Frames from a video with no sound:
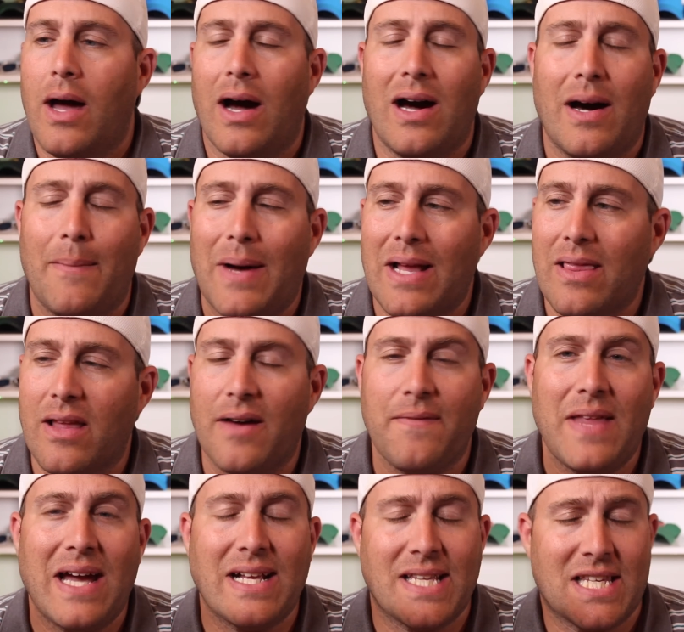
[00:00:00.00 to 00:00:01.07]
I
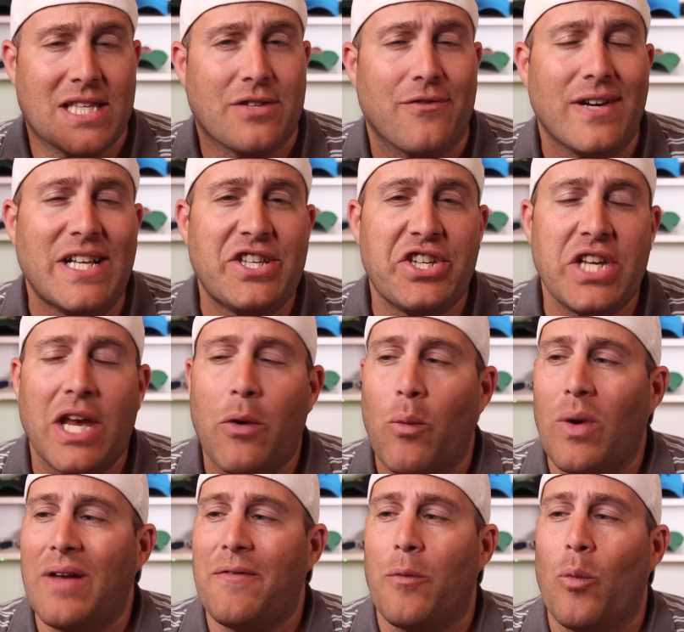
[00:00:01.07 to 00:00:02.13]
love that it's 3G
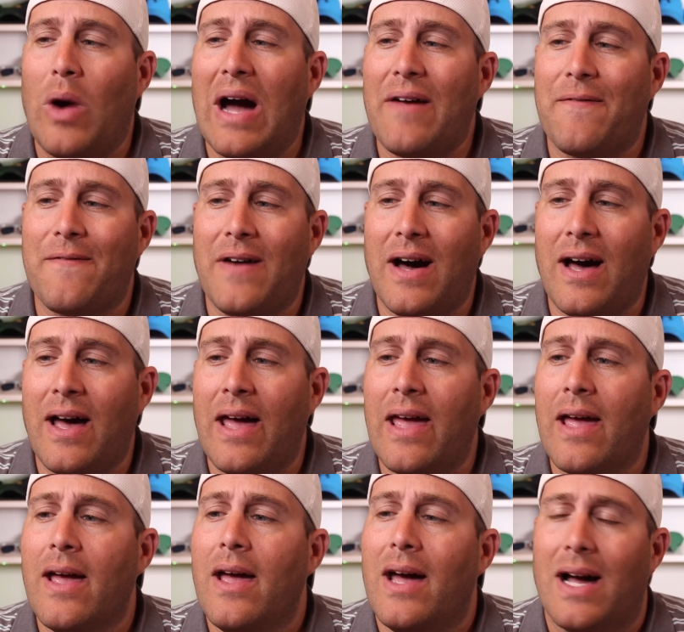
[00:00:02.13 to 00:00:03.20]
with Wi-Fi.